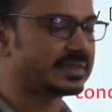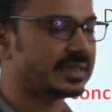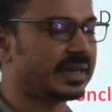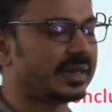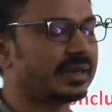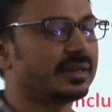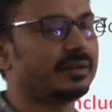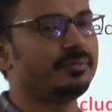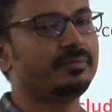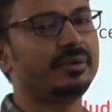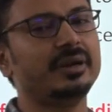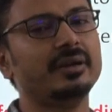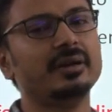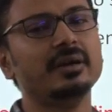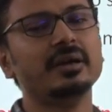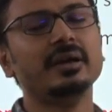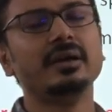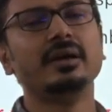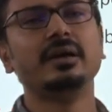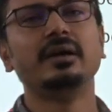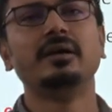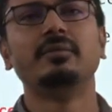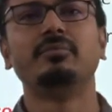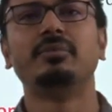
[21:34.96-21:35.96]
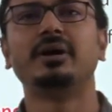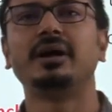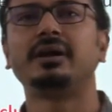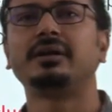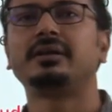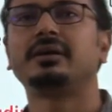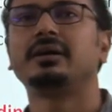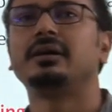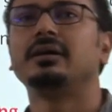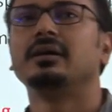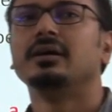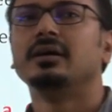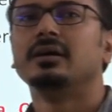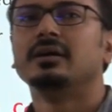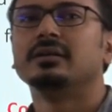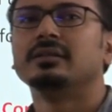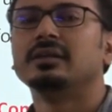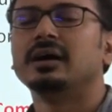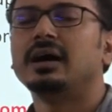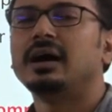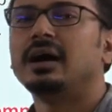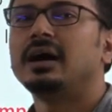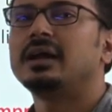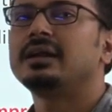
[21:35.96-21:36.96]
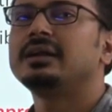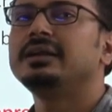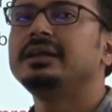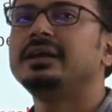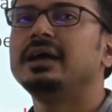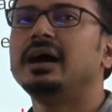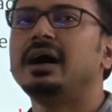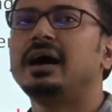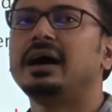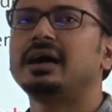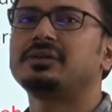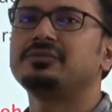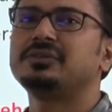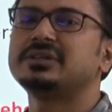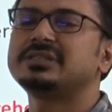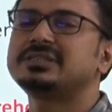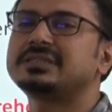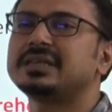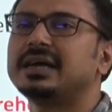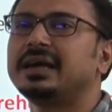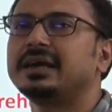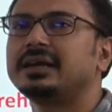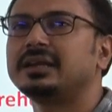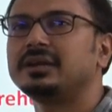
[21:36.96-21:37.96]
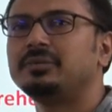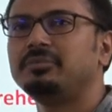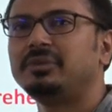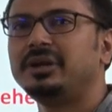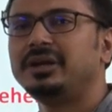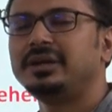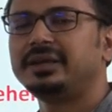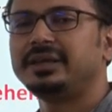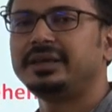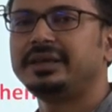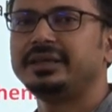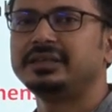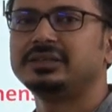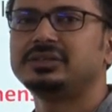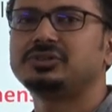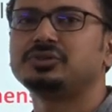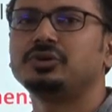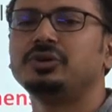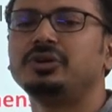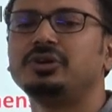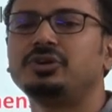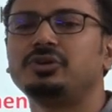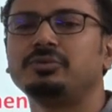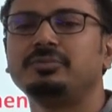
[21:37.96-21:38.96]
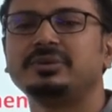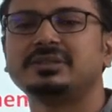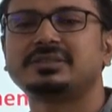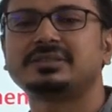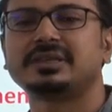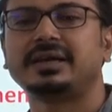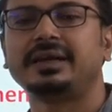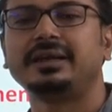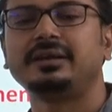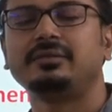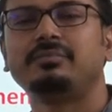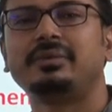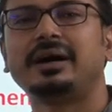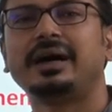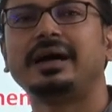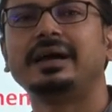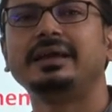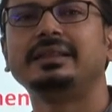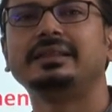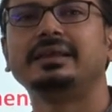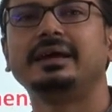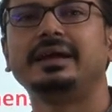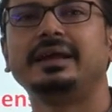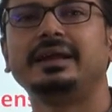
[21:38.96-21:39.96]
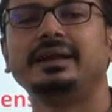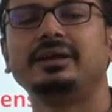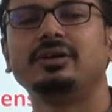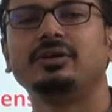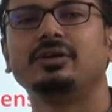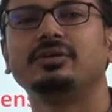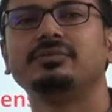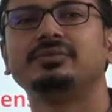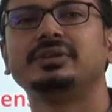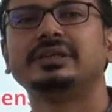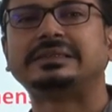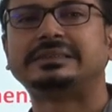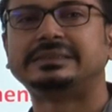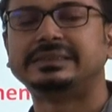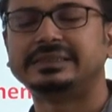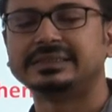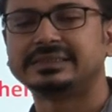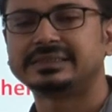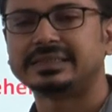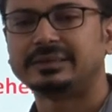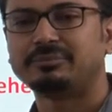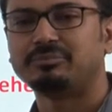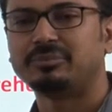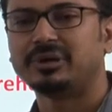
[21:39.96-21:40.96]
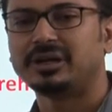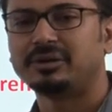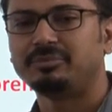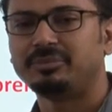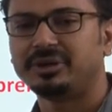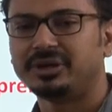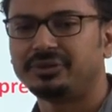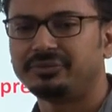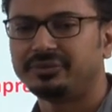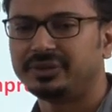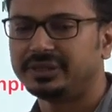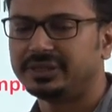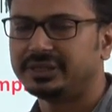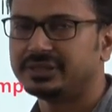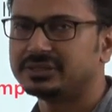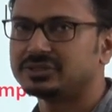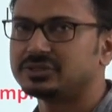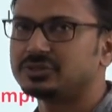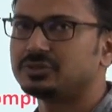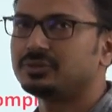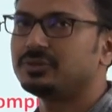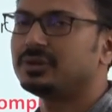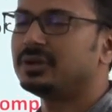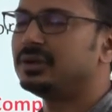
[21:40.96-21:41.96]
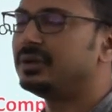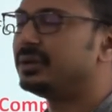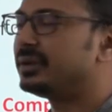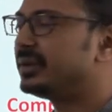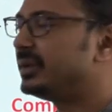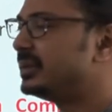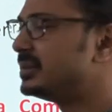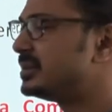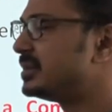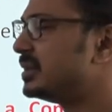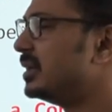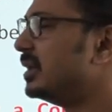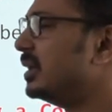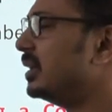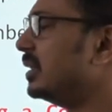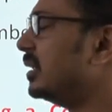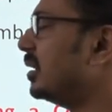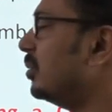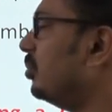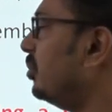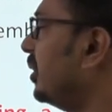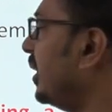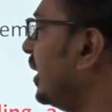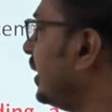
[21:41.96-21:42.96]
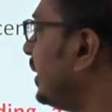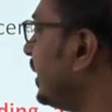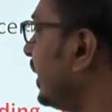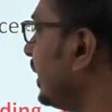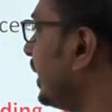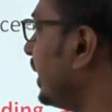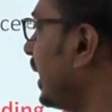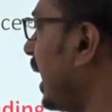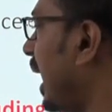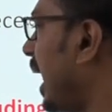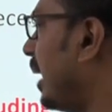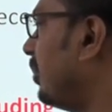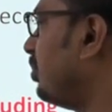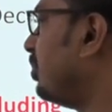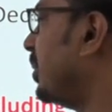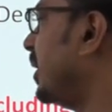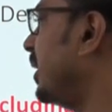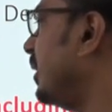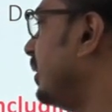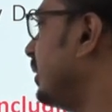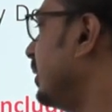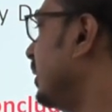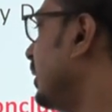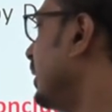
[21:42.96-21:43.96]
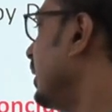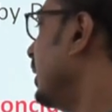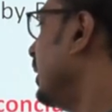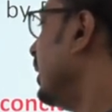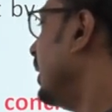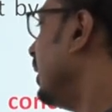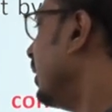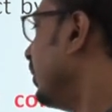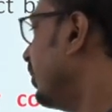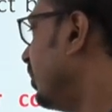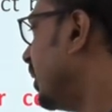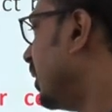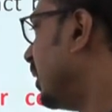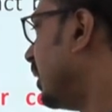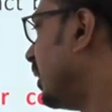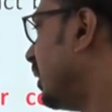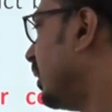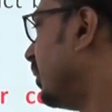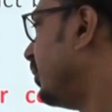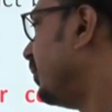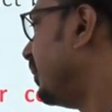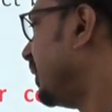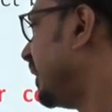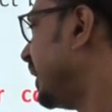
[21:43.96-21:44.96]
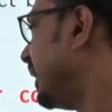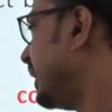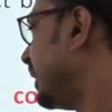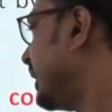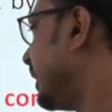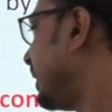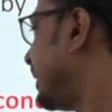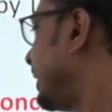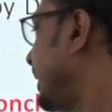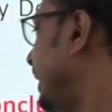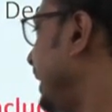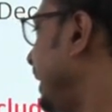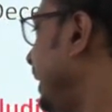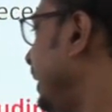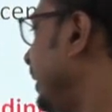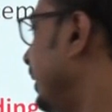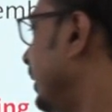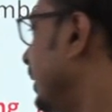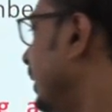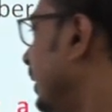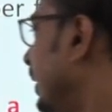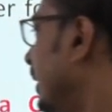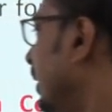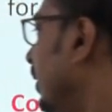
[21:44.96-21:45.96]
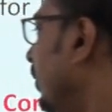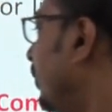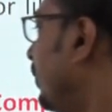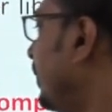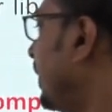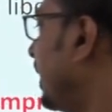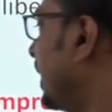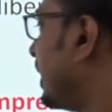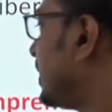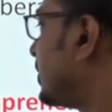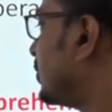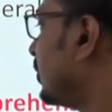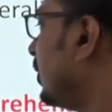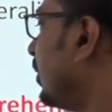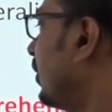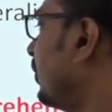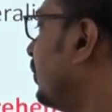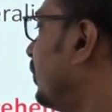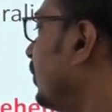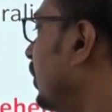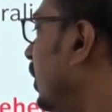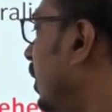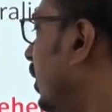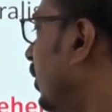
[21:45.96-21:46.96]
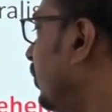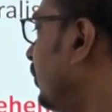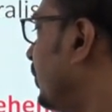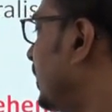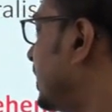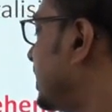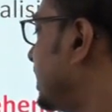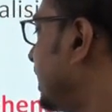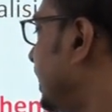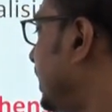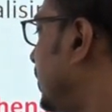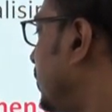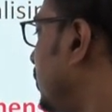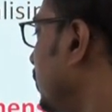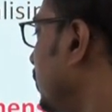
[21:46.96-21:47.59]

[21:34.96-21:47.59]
agreement, but the early harvest agreement is going to be signed by the end of this December between these two countries. The meeting happened uh, within the three weeks of uh, visit